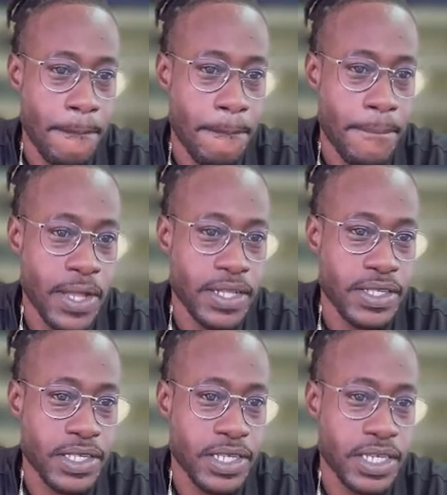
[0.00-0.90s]
Let's
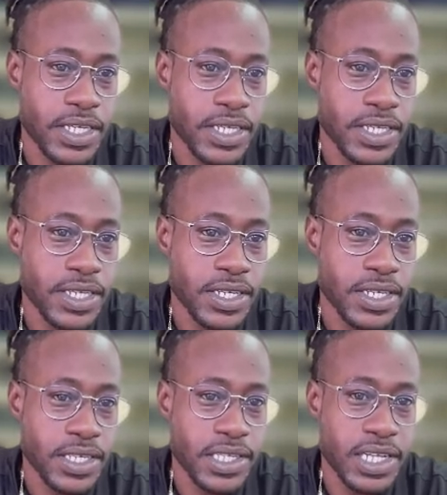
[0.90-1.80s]
see.
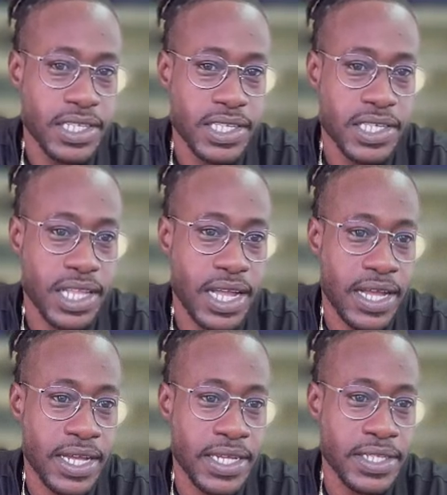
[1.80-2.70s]
It's not
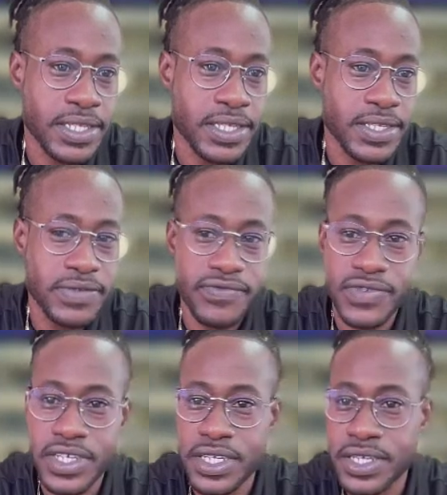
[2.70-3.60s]
slides,
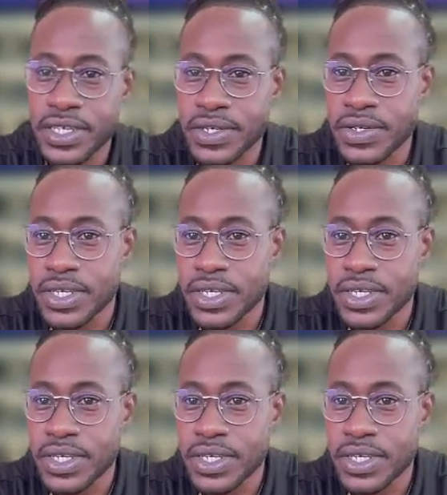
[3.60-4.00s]
video.